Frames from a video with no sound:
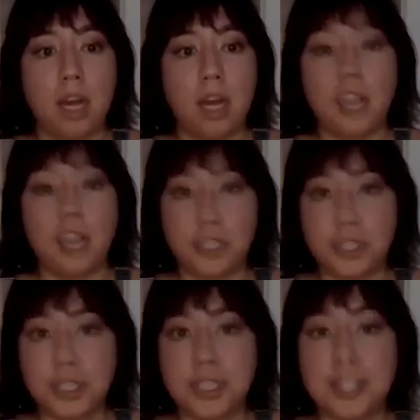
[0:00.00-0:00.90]

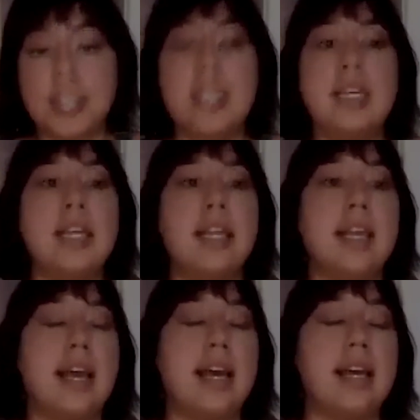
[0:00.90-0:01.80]
adjusters,
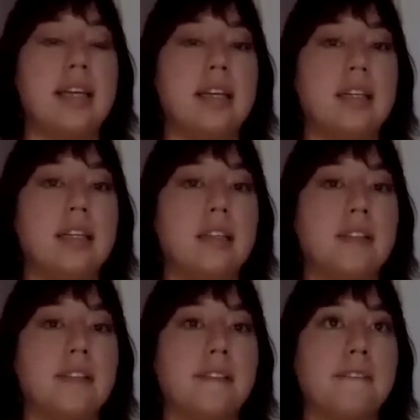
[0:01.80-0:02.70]
then
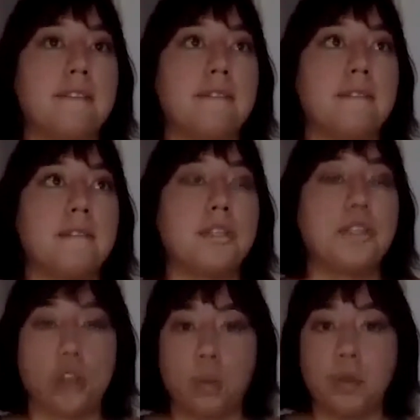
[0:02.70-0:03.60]

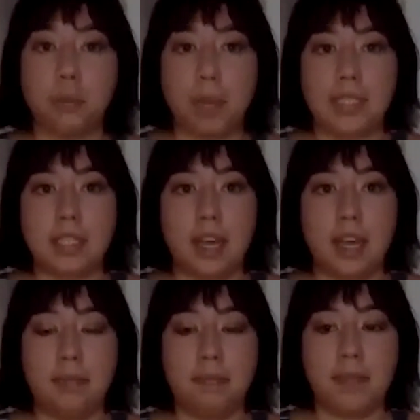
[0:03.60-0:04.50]
start with your
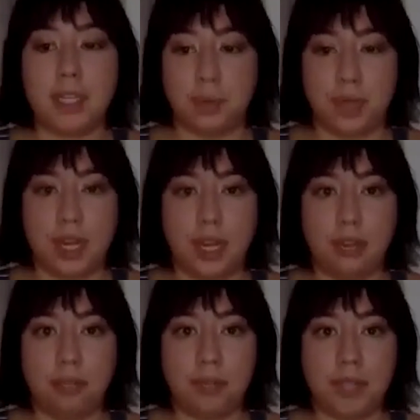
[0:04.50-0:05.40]
baseline, as with
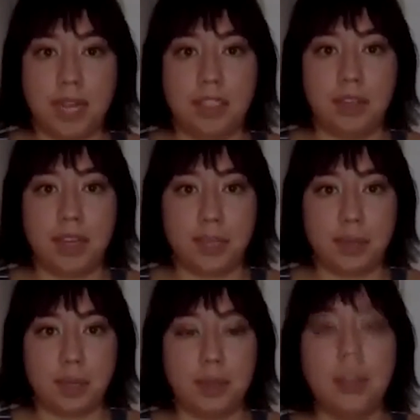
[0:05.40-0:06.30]
any scientific
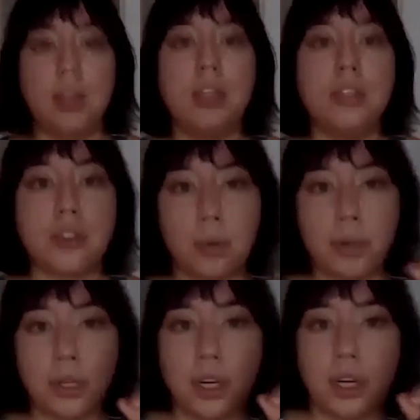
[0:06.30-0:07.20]
experiment. Start
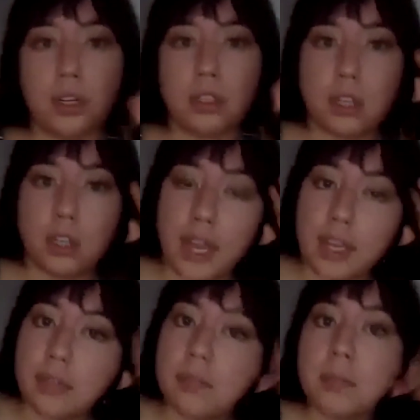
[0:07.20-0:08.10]
with your
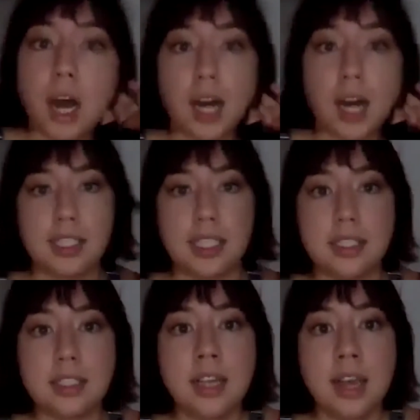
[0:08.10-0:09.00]
like
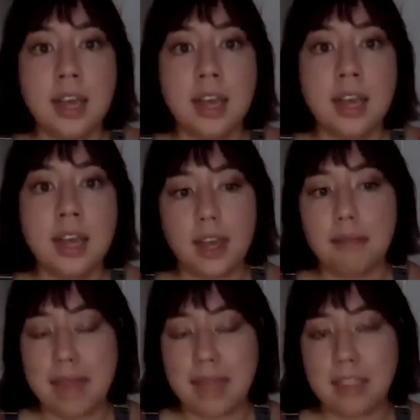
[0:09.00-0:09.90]
constants, and
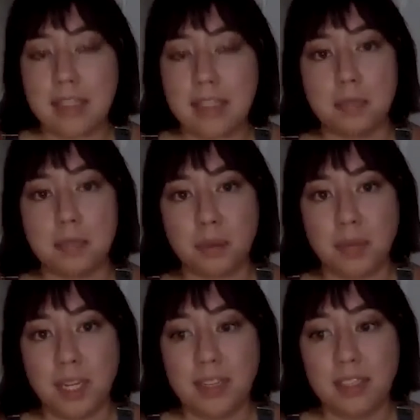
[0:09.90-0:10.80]
then make some small
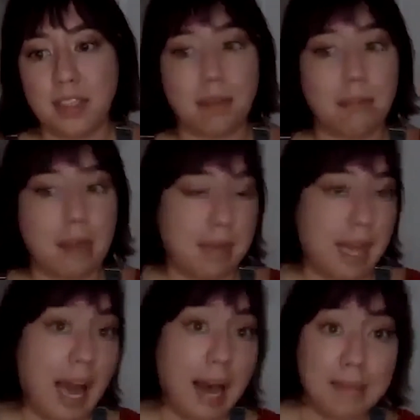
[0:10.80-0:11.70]
tweaks, like
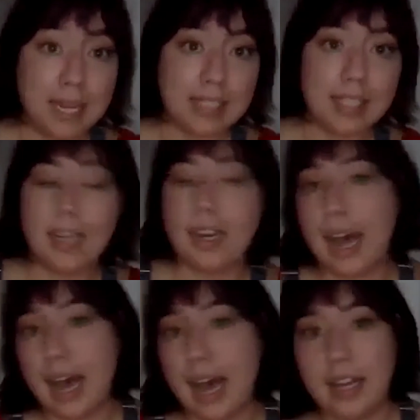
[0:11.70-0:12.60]
maybe mix it,
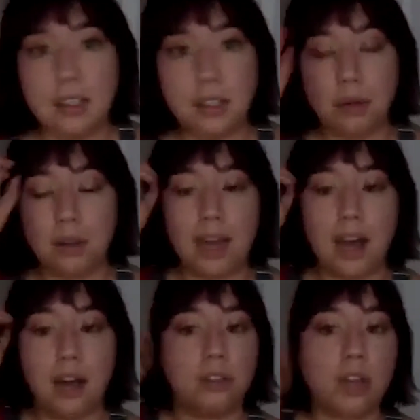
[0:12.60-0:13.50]
add it, do
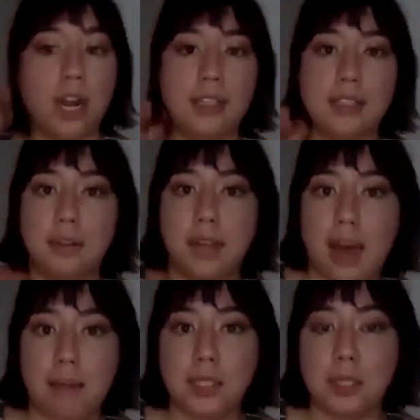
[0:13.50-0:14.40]
without, try and see what
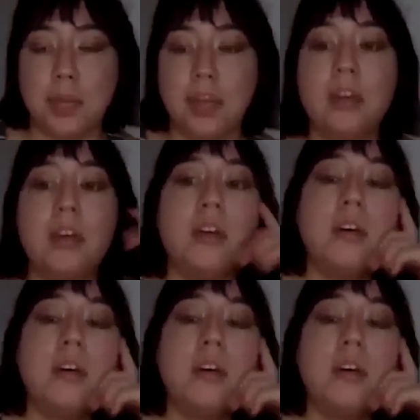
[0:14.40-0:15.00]
happens. But